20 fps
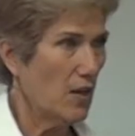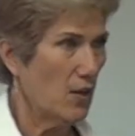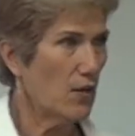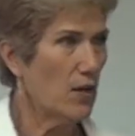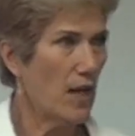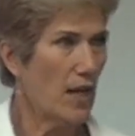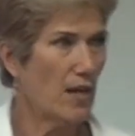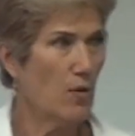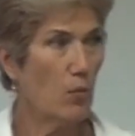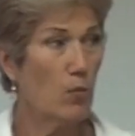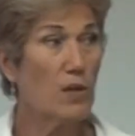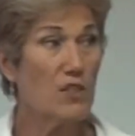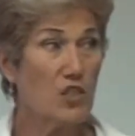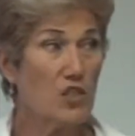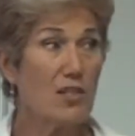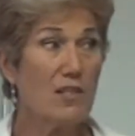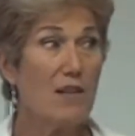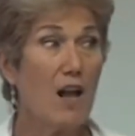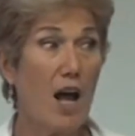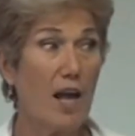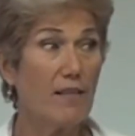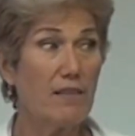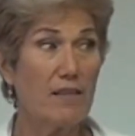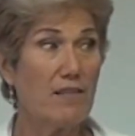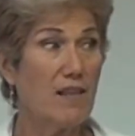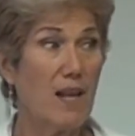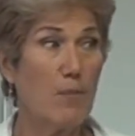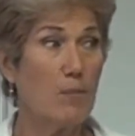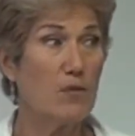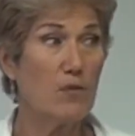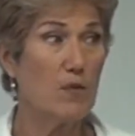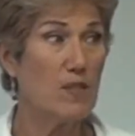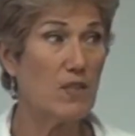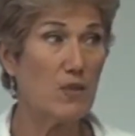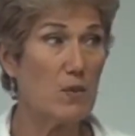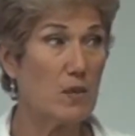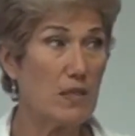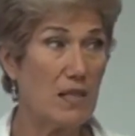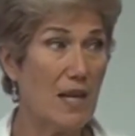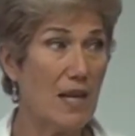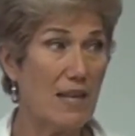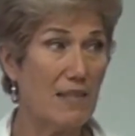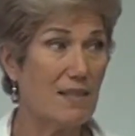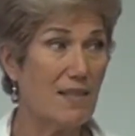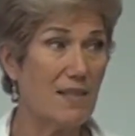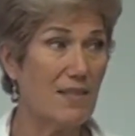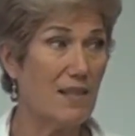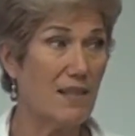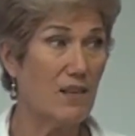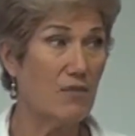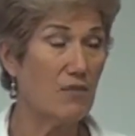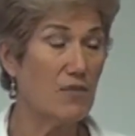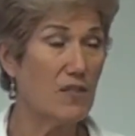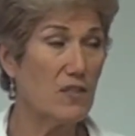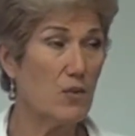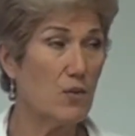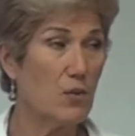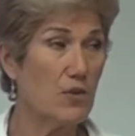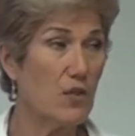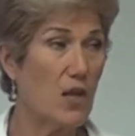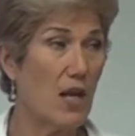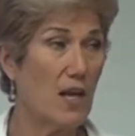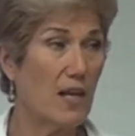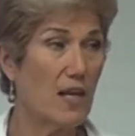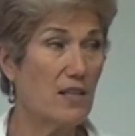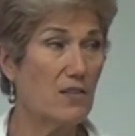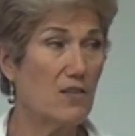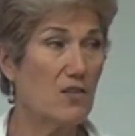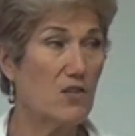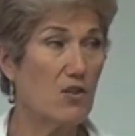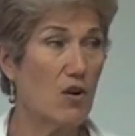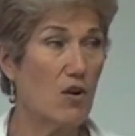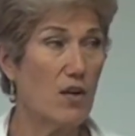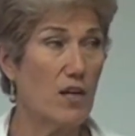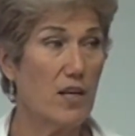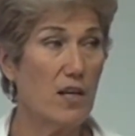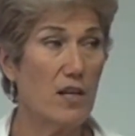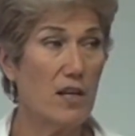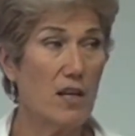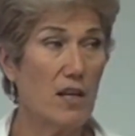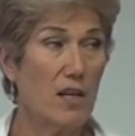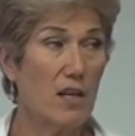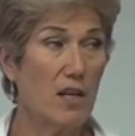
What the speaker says: Okay, which is not the same as physical science, is it? Physical science started